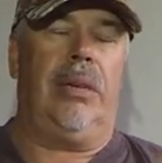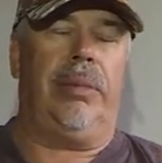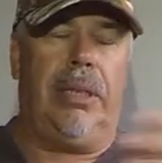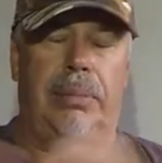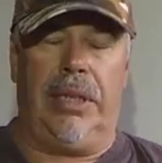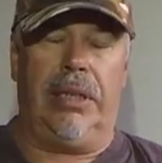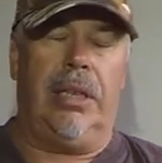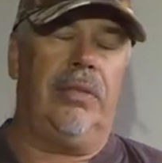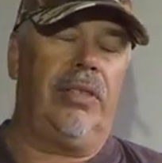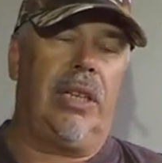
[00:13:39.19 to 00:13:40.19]
coming up, get
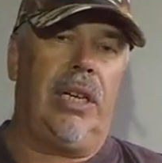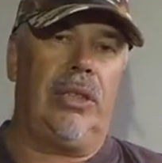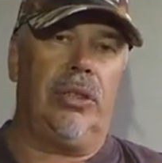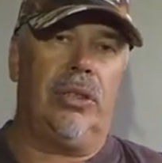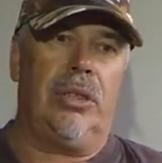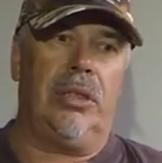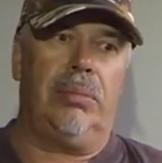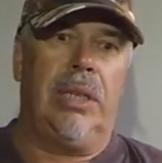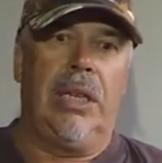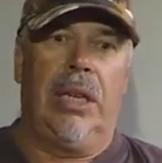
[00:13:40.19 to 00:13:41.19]
notifications on them.